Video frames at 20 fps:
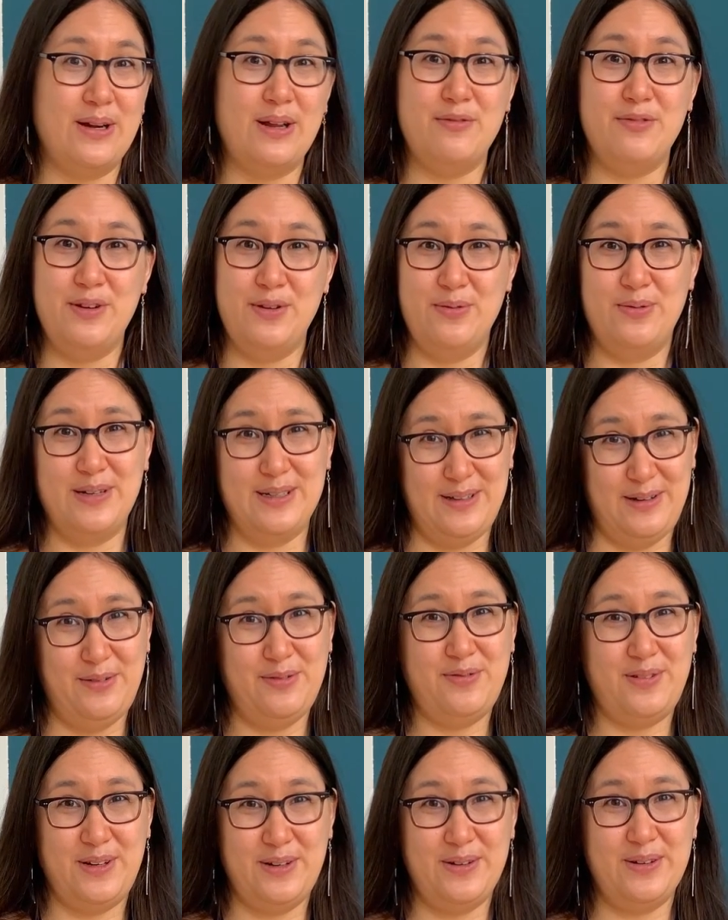if you really
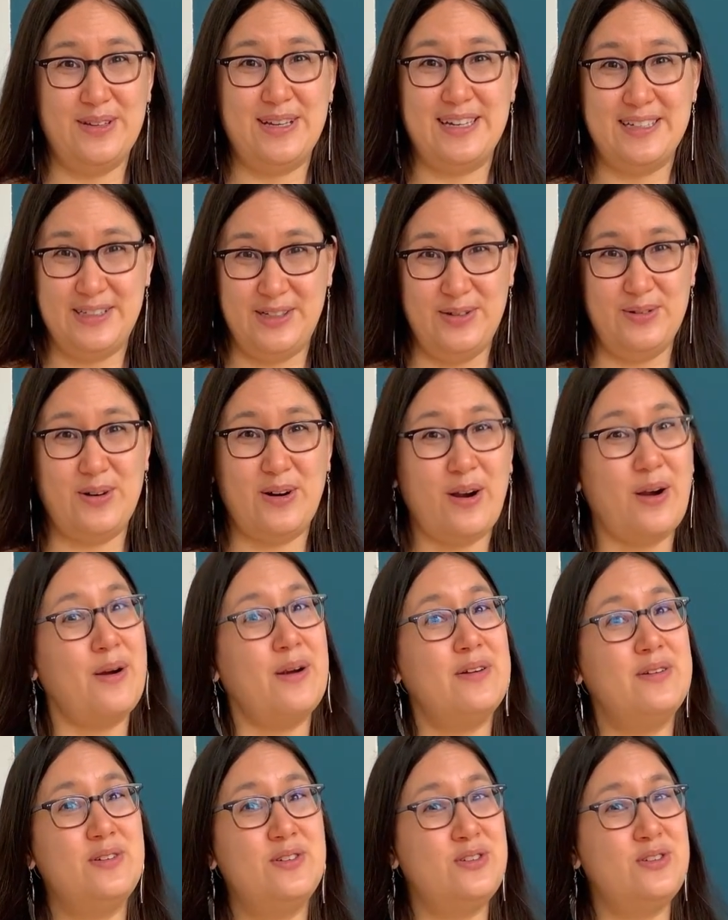feel that you are